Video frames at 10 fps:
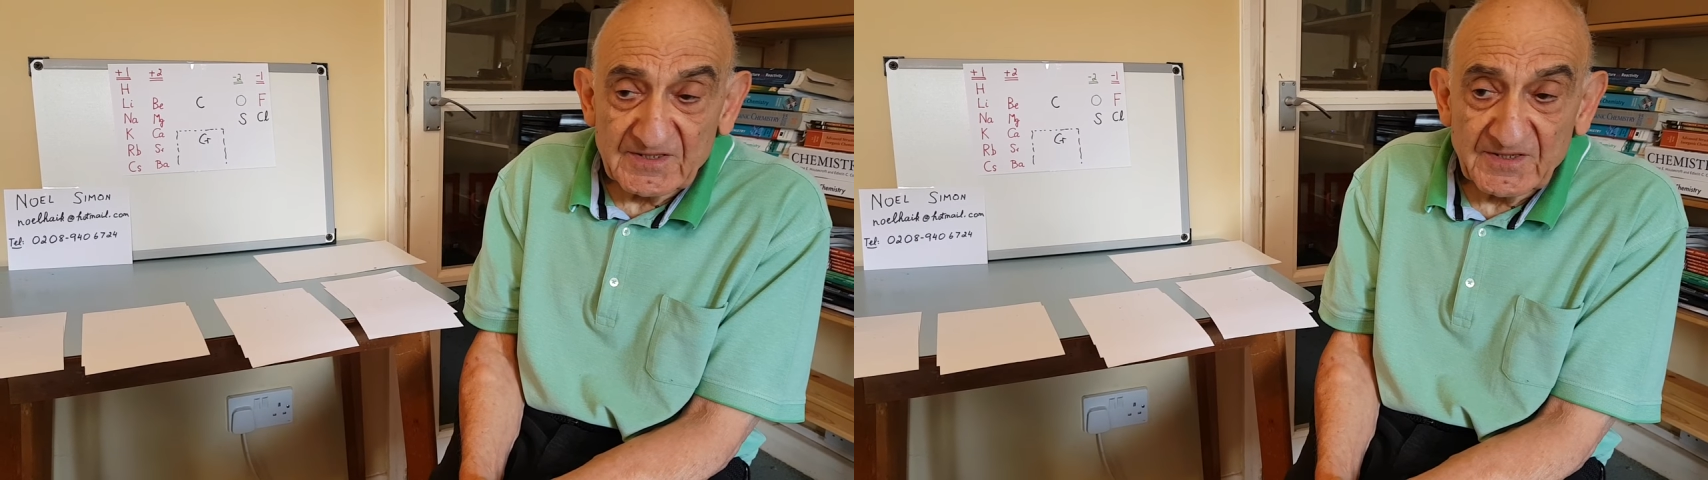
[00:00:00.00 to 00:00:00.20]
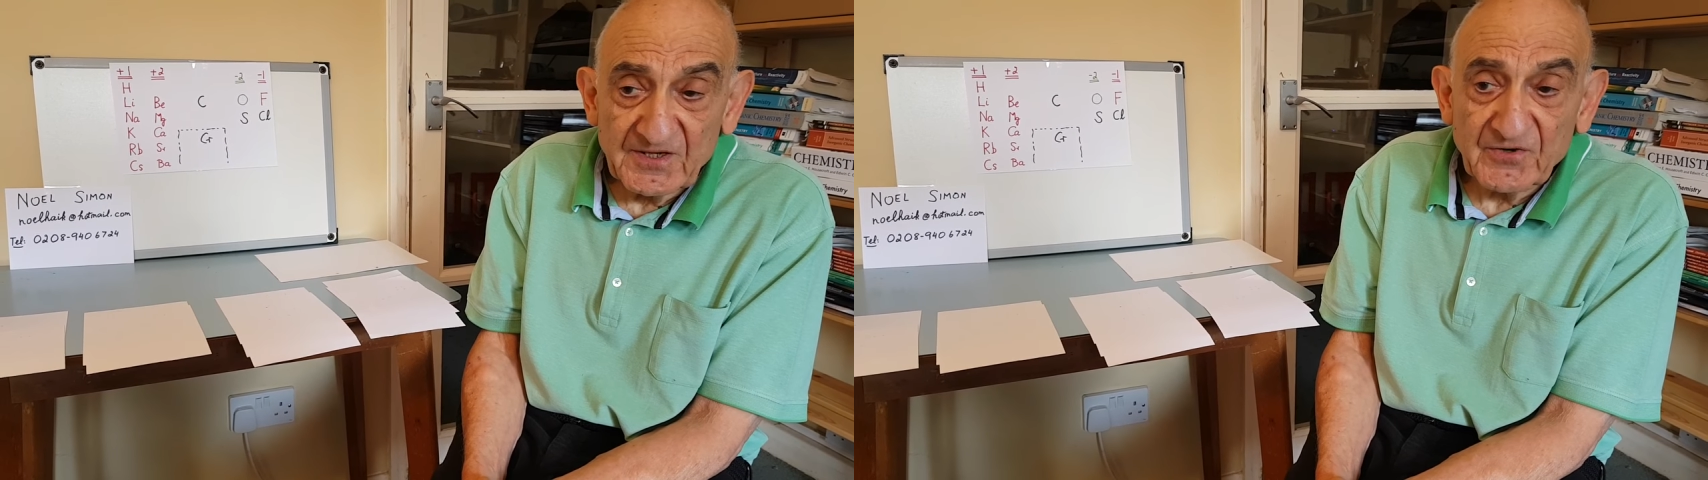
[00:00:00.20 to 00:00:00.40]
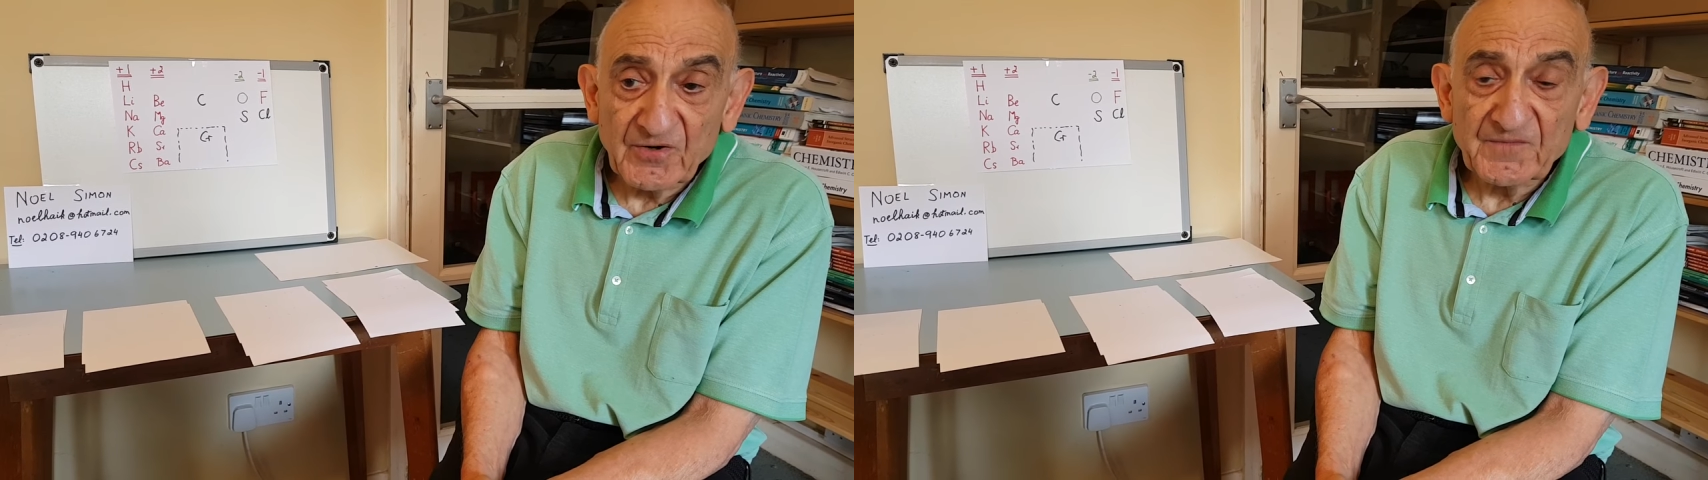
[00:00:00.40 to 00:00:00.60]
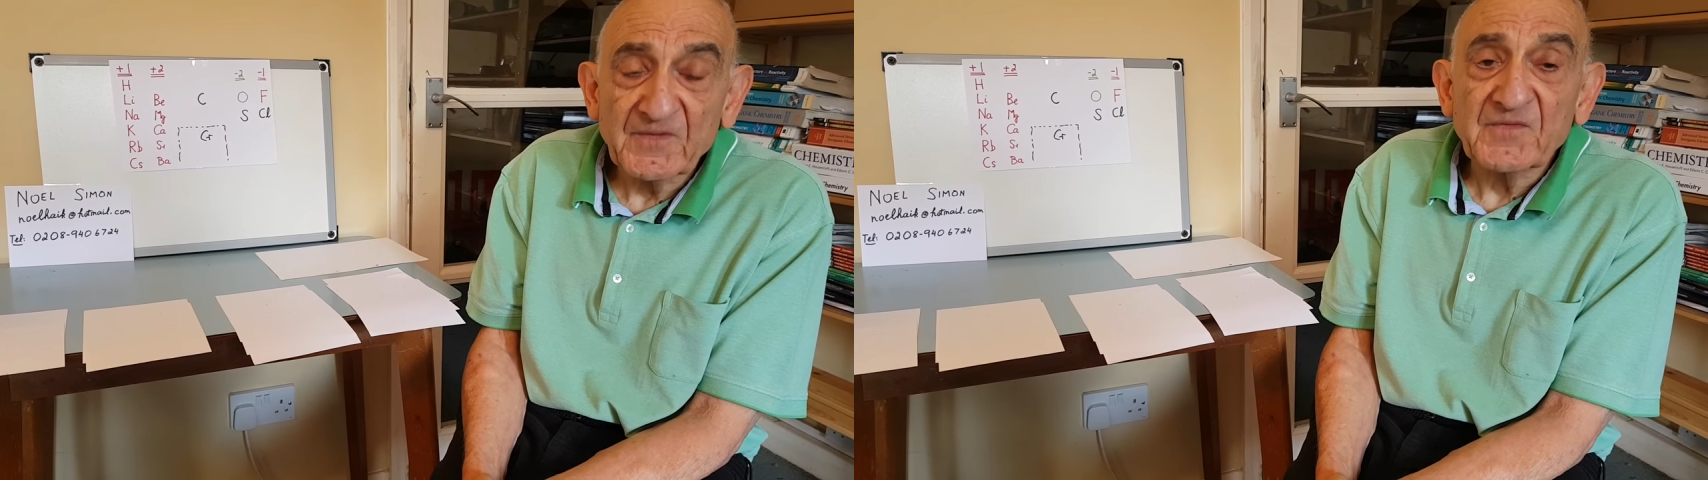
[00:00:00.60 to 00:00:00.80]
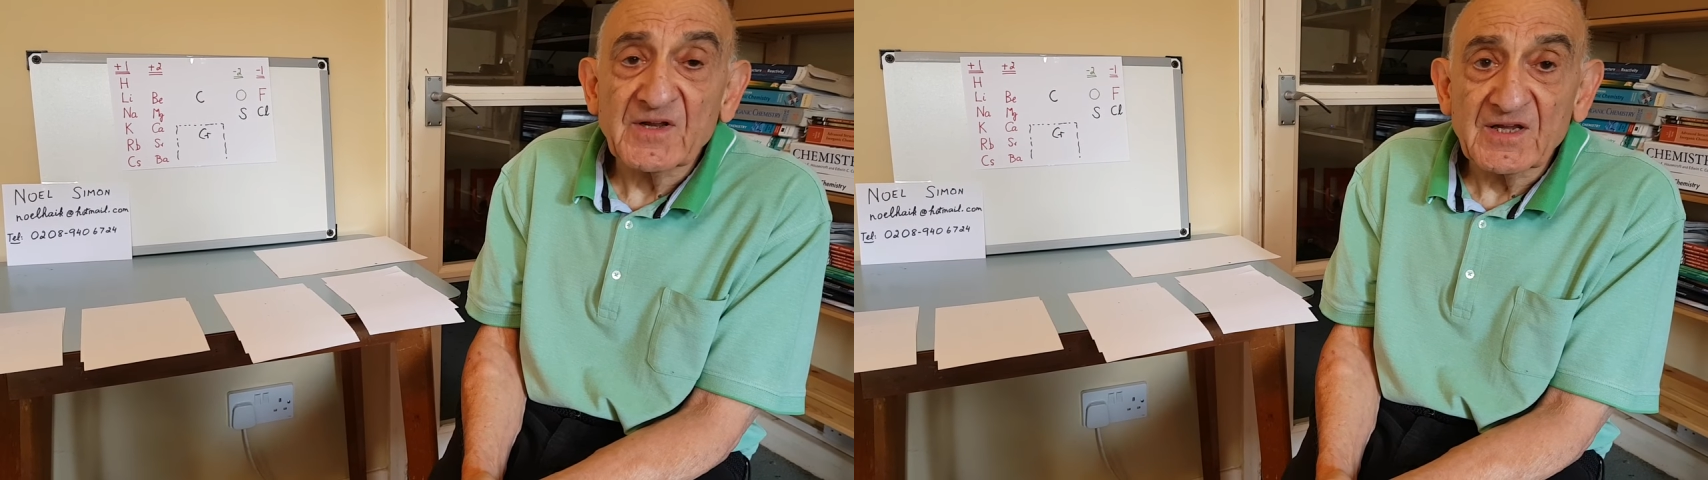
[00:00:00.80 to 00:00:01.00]
near on
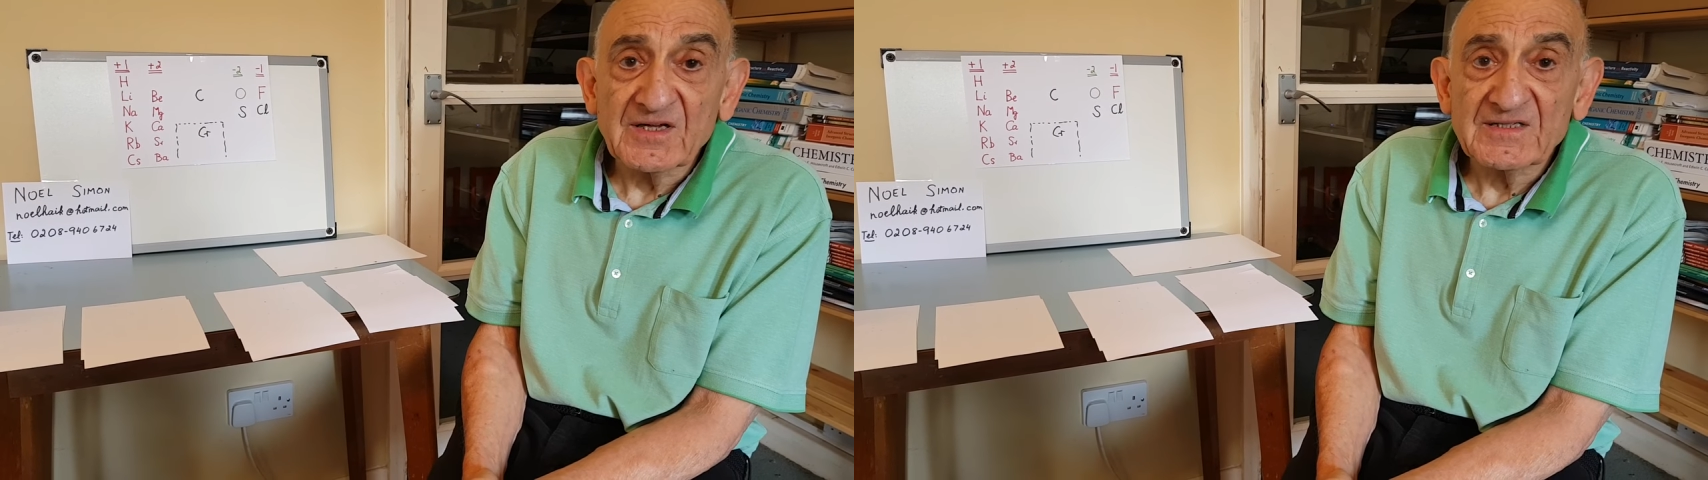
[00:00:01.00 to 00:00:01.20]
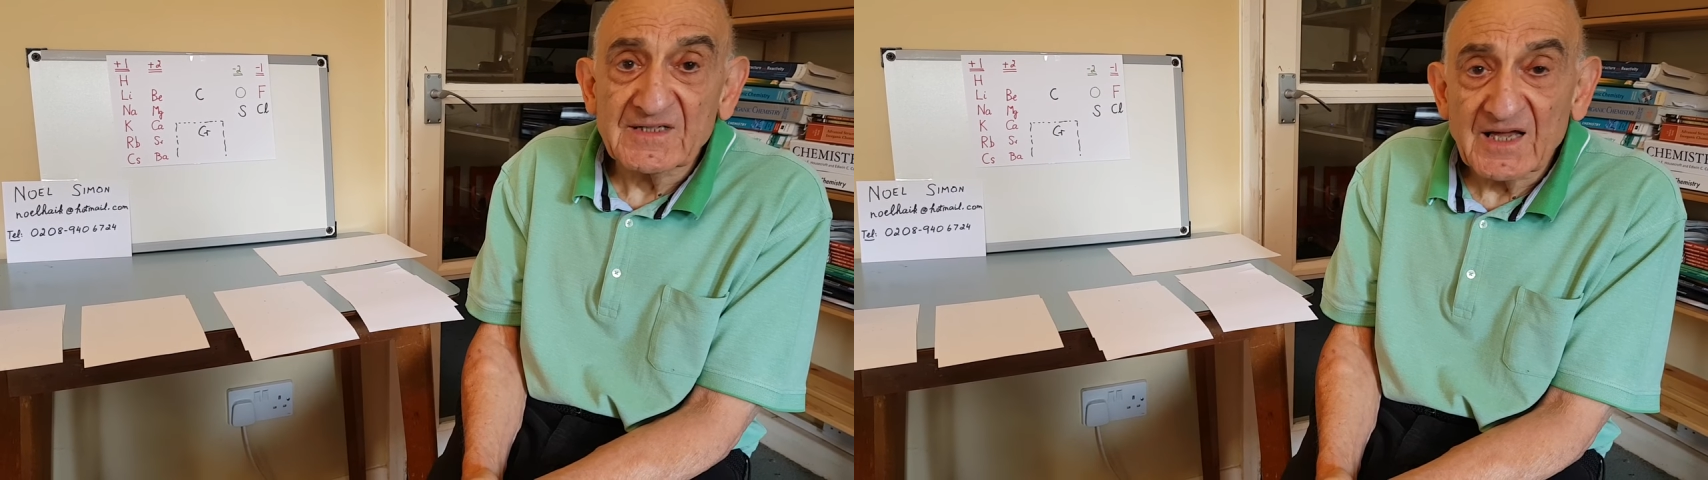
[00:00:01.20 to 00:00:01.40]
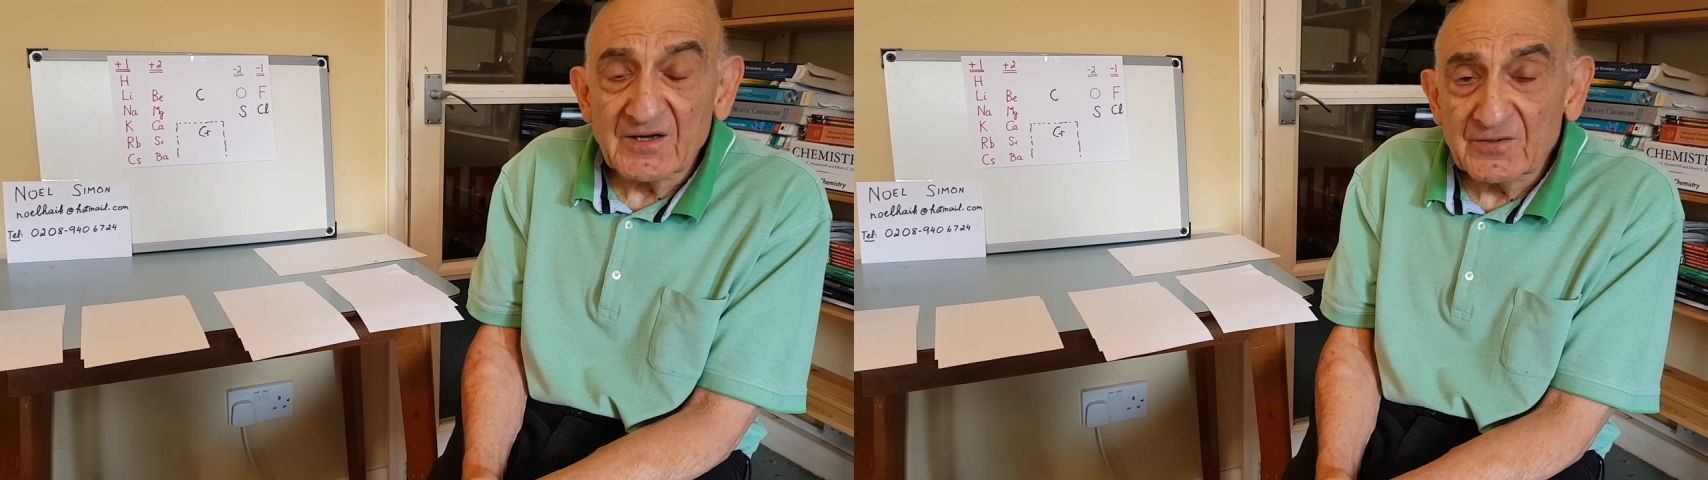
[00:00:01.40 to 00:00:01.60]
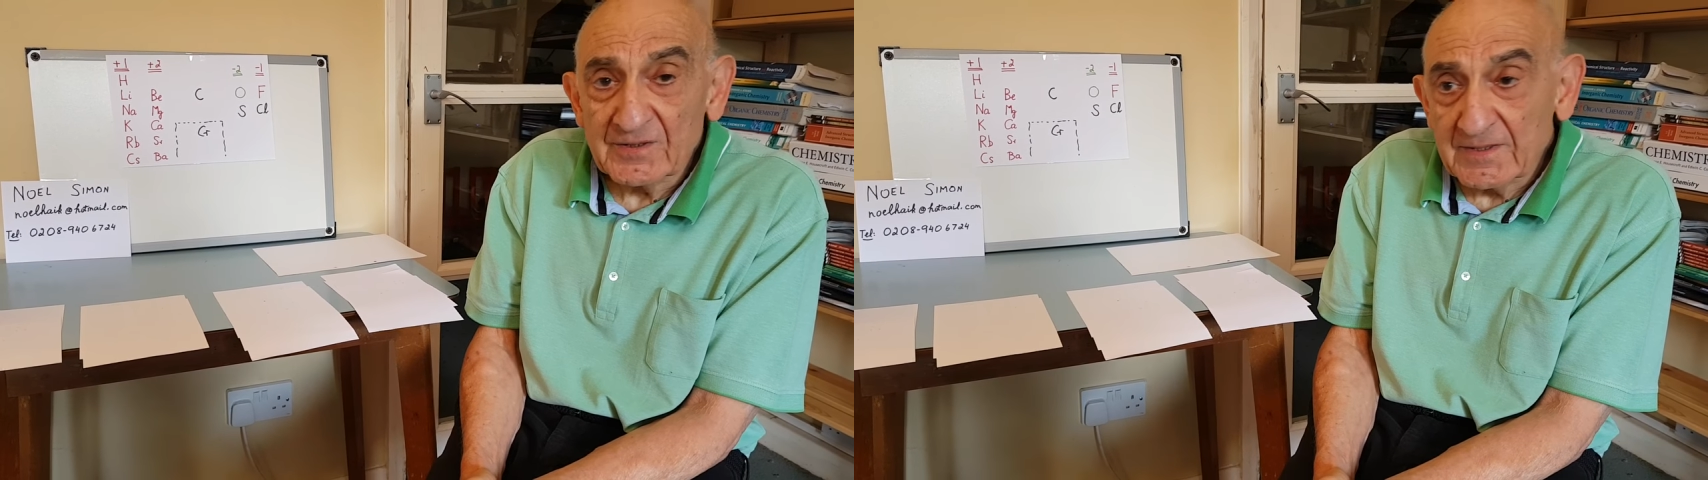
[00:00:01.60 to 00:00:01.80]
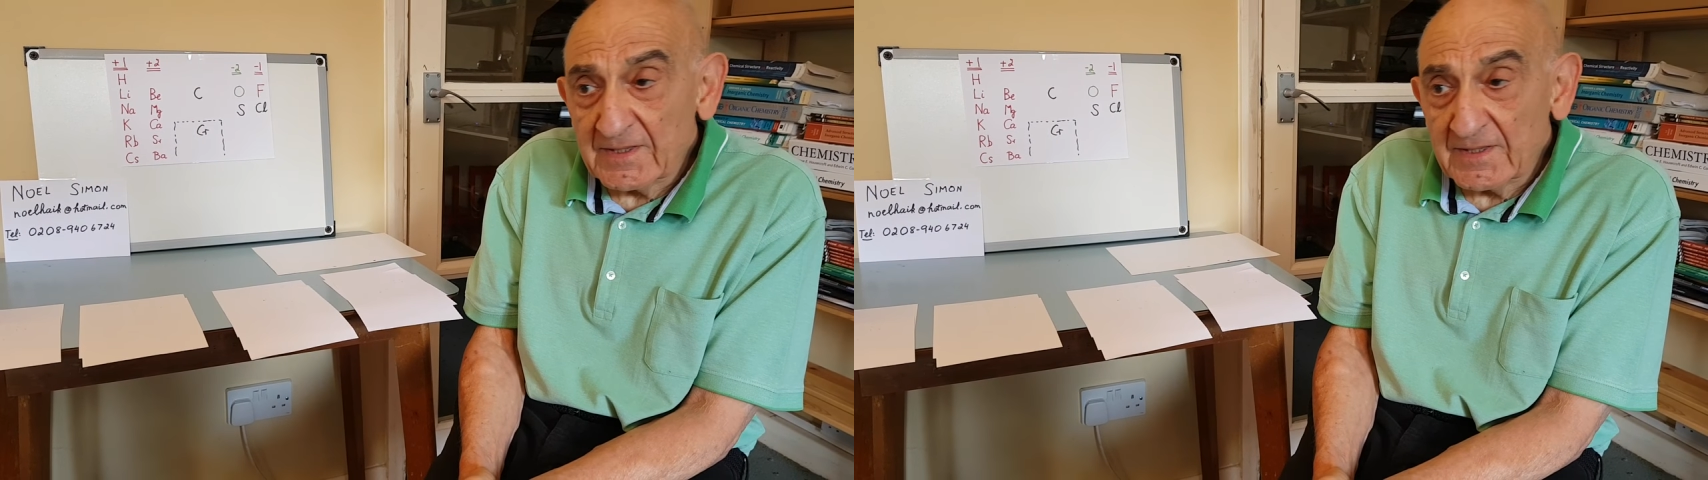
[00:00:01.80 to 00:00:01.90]
50 years now,